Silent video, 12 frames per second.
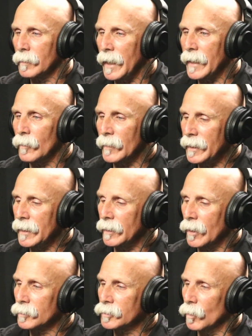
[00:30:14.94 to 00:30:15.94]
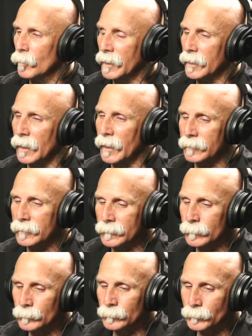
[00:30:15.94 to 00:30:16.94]
They only need to know so many things.
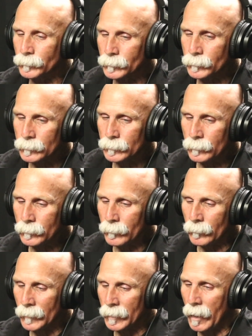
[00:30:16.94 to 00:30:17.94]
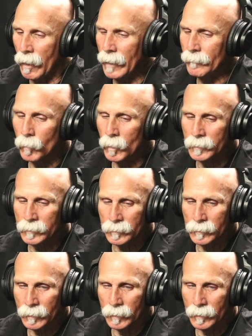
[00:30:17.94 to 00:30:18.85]
Now, I've worked